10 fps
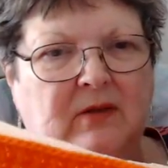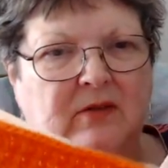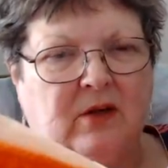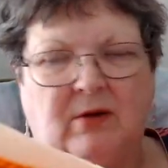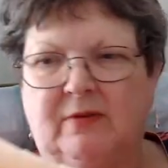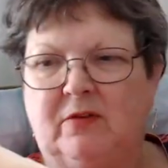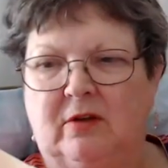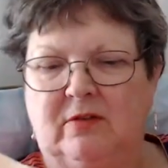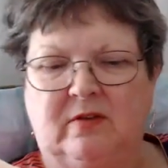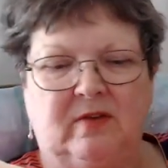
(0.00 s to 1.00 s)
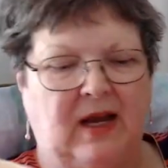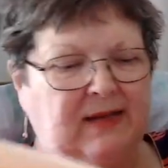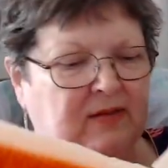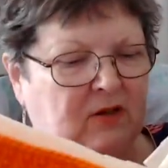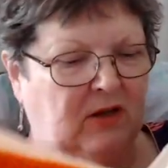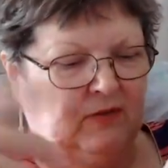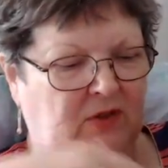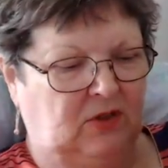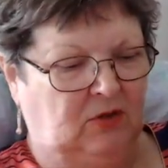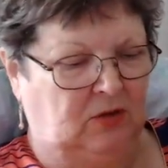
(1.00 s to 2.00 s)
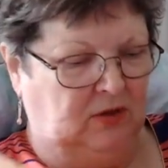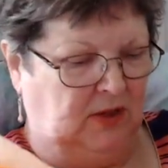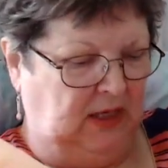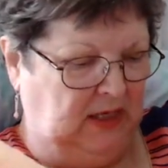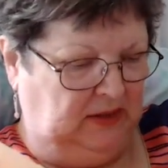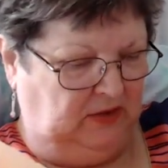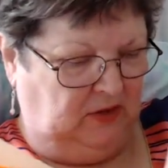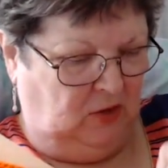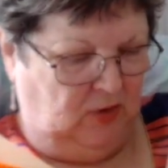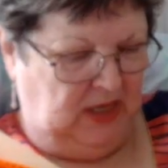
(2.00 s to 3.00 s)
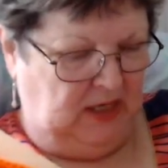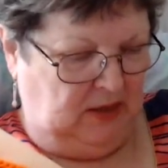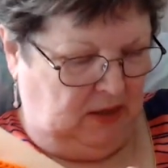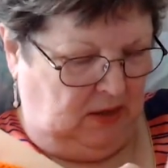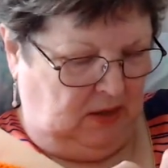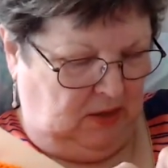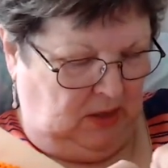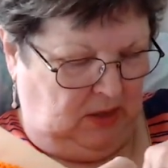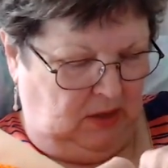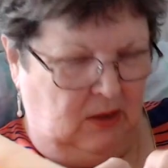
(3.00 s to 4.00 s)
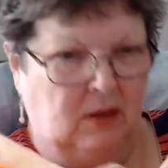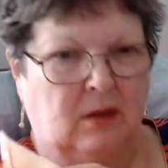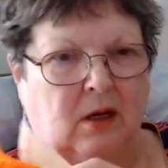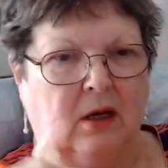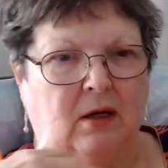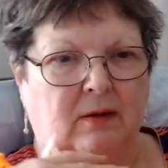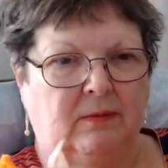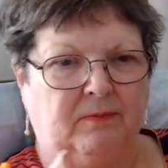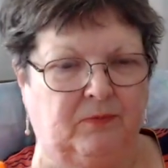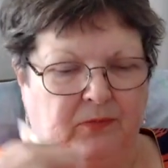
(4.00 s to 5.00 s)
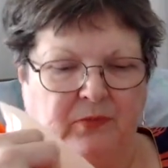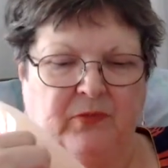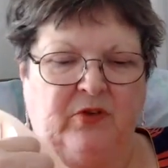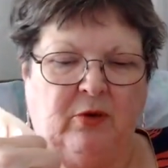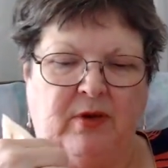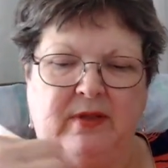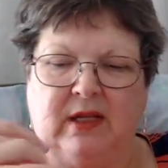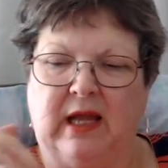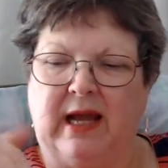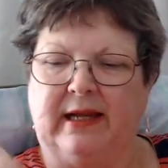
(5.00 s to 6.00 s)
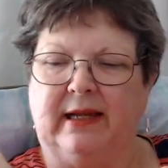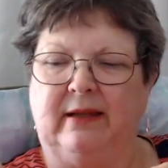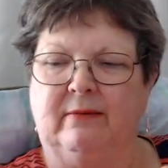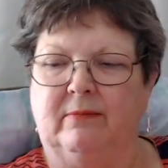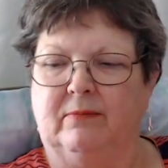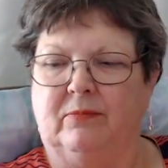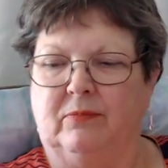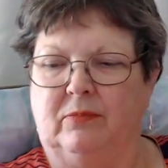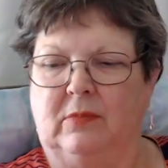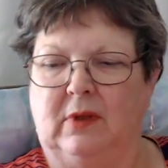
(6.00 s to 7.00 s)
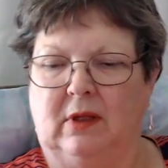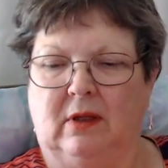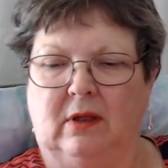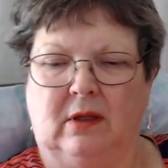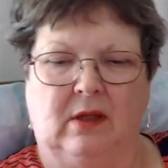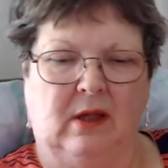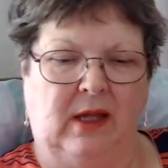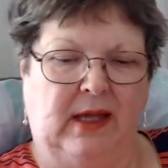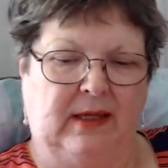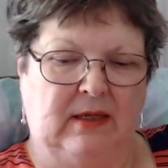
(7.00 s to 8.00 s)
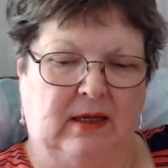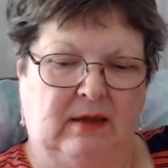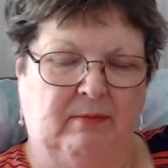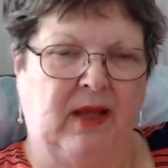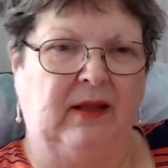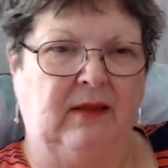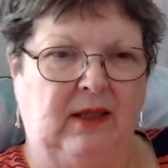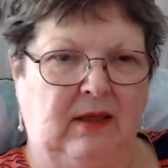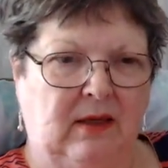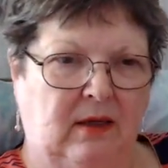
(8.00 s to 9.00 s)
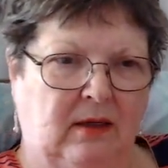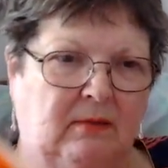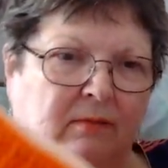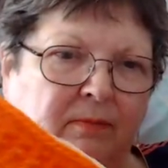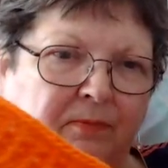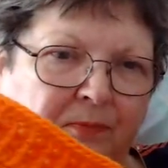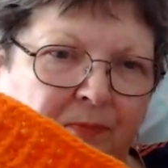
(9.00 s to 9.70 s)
So I've sewed the sides and all I have to do is I got to sew in, uh, sew in the lining and uh, make the um,